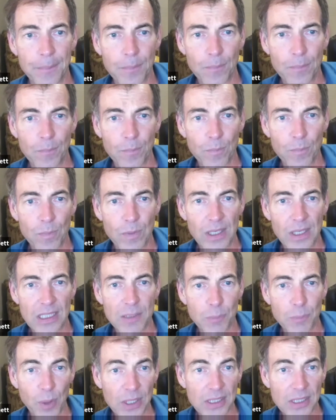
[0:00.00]
these
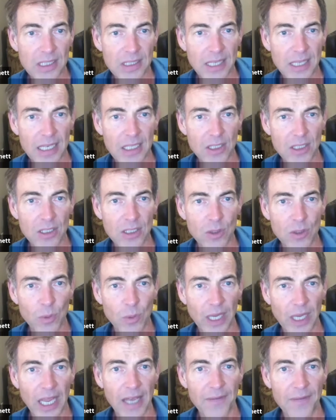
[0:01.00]
presentations,
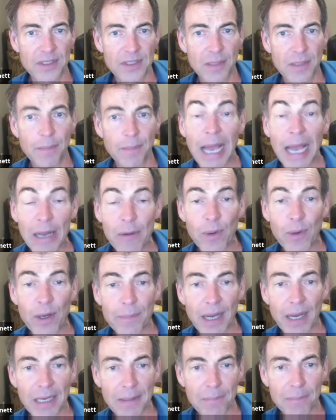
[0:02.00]
we have some at
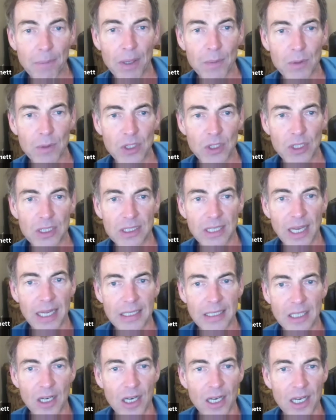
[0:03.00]

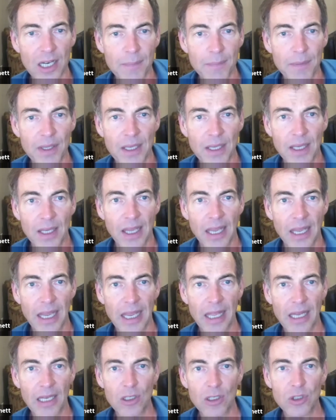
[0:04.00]
redbikepublishing.com,
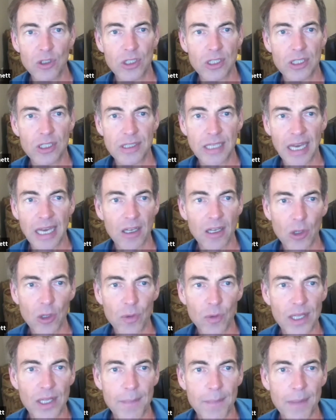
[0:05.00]
and you just
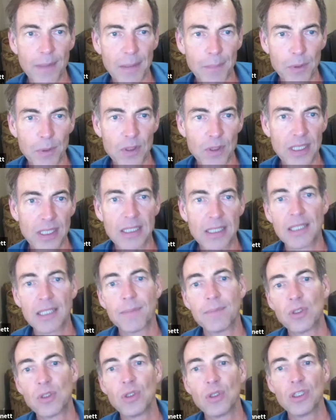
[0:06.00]
download them and present them
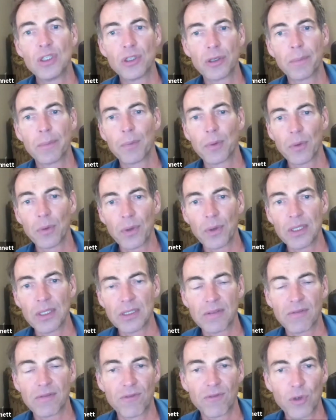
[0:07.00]
to your
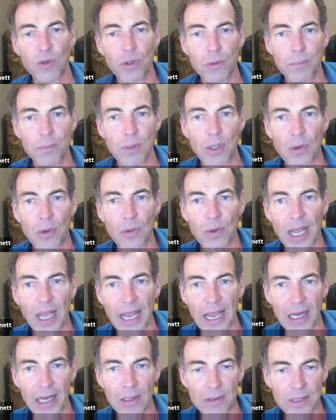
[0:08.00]
employees, full blown
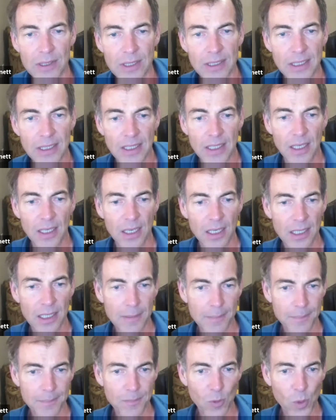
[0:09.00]
out
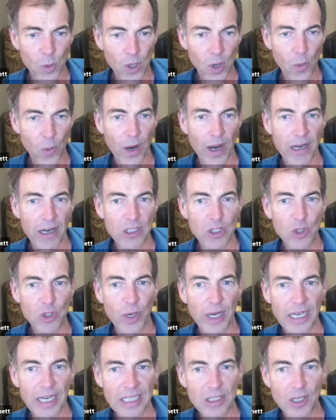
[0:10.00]
required
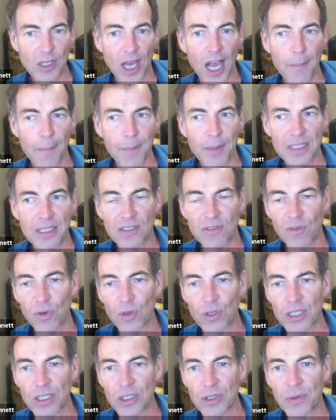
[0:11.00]
training topics
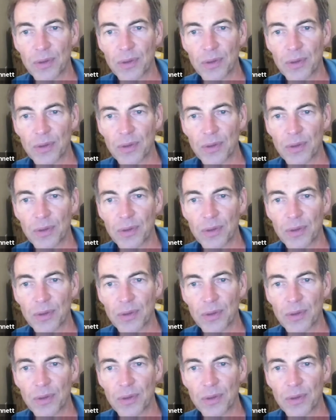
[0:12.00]
for you.